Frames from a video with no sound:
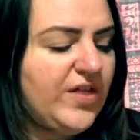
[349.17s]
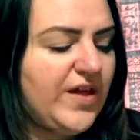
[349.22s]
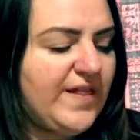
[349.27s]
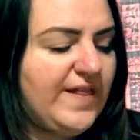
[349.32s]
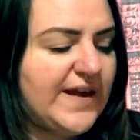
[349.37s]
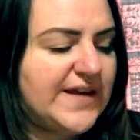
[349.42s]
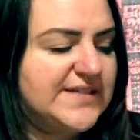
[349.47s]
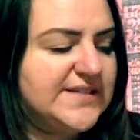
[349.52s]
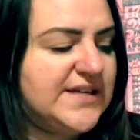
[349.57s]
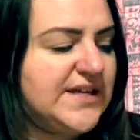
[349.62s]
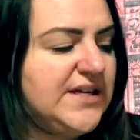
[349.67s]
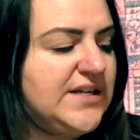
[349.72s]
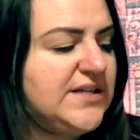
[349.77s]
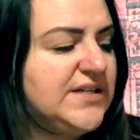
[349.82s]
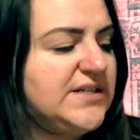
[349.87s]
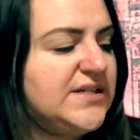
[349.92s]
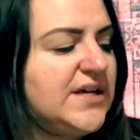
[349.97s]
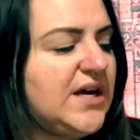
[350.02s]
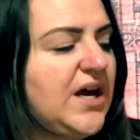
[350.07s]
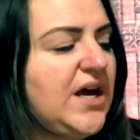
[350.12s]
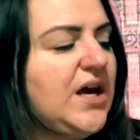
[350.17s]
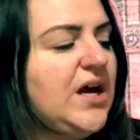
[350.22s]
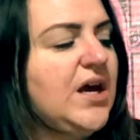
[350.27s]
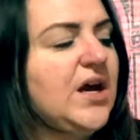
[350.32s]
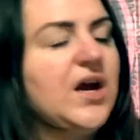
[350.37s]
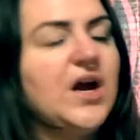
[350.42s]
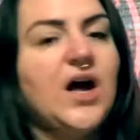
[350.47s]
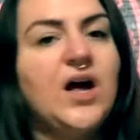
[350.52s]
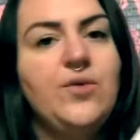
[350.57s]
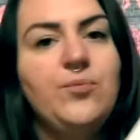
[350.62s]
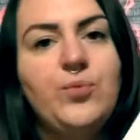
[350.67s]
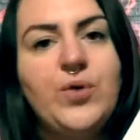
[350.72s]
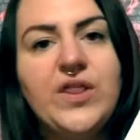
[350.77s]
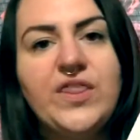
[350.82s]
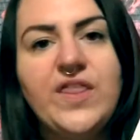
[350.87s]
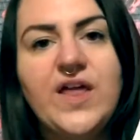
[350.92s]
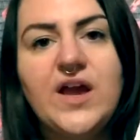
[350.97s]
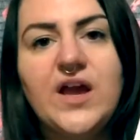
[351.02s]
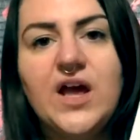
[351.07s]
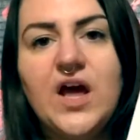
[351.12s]
lessons come
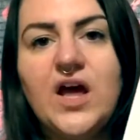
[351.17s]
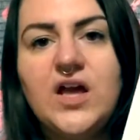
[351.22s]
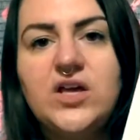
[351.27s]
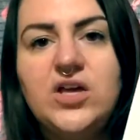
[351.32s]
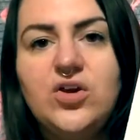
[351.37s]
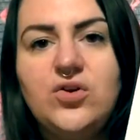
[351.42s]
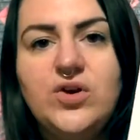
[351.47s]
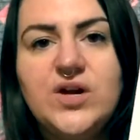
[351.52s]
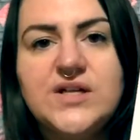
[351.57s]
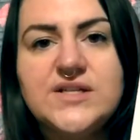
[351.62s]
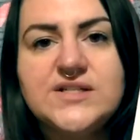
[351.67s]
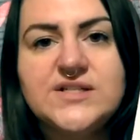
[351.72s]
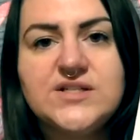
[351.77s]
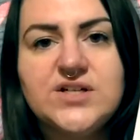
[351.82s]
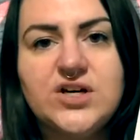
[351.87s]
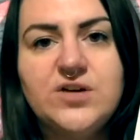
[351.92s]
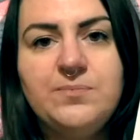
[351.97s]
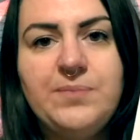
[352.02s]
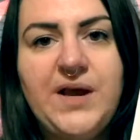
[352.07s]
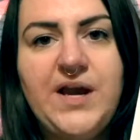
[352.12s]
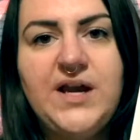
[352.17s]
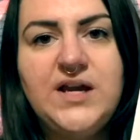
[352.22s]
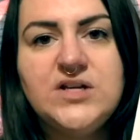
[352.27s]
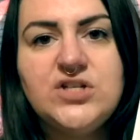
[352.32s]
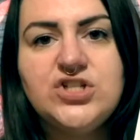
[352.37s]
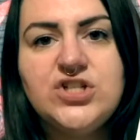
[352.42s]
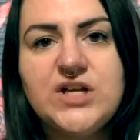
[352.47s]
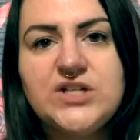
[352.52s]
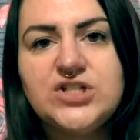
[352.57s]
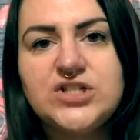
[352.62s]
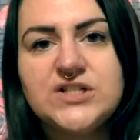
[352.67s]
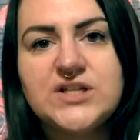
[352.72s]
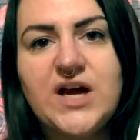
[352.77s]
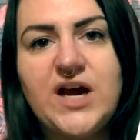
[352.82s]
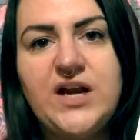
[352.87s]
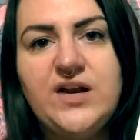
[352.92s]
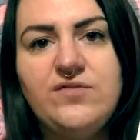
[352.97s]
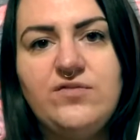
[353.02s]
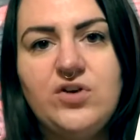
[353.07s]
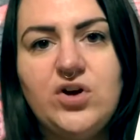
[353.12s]
with like a unit start page that just
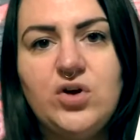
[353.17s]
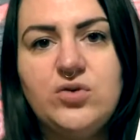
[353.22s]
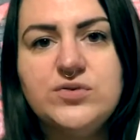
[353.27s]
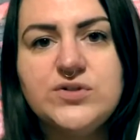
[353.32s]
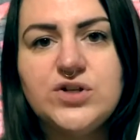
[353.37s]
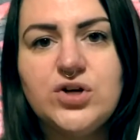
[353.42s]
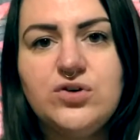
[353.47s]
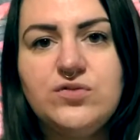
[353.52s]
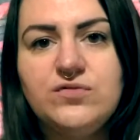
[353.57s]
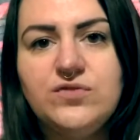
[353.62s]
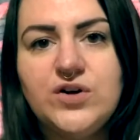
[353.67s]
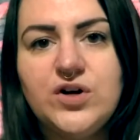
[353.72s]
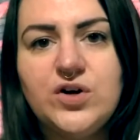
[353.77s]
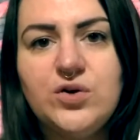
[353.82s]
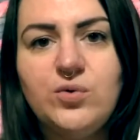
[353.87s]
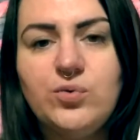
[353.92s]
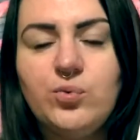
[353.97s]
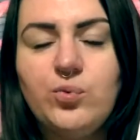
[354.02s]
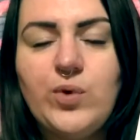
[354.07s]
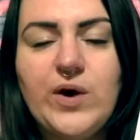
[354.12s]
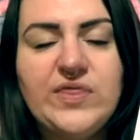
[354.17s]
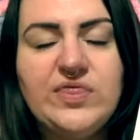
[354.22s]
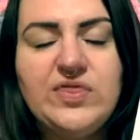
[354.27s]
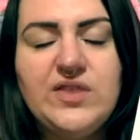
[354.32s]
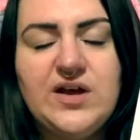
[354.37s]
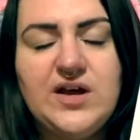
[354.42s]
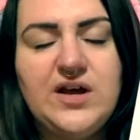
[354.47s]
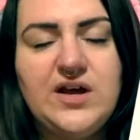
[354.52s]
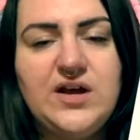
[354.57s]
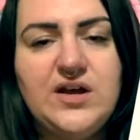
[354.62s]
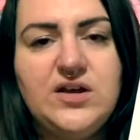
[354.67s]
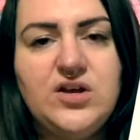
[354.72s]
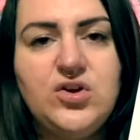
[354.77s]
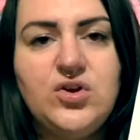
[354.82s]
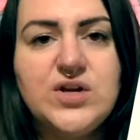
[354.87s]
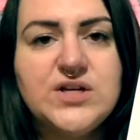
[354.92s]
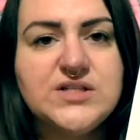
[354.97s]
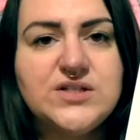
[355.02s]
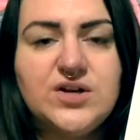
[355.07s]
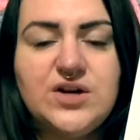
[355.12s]
kind of goes over what the
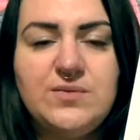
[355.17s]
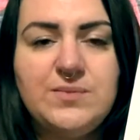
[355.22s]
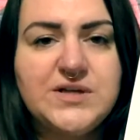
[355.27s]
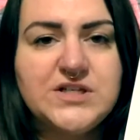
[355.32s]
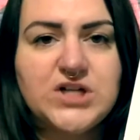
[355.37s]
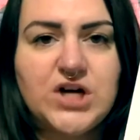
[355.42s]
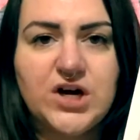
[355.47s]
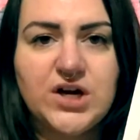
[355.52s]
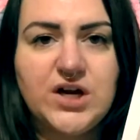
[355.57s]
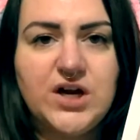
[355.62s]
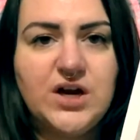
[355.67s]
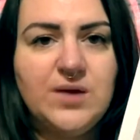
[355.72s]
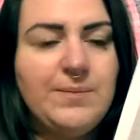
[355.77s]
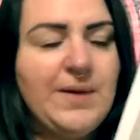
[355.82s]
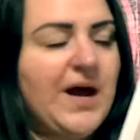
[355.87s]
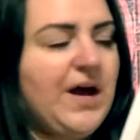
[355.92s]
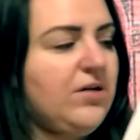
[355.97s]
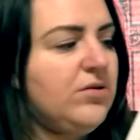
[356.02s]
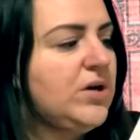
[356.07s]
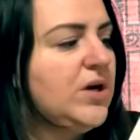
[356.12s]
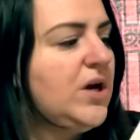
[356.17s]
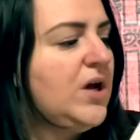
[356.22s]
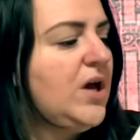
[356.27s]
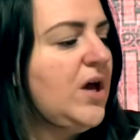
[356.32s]
unit's going to be talking about,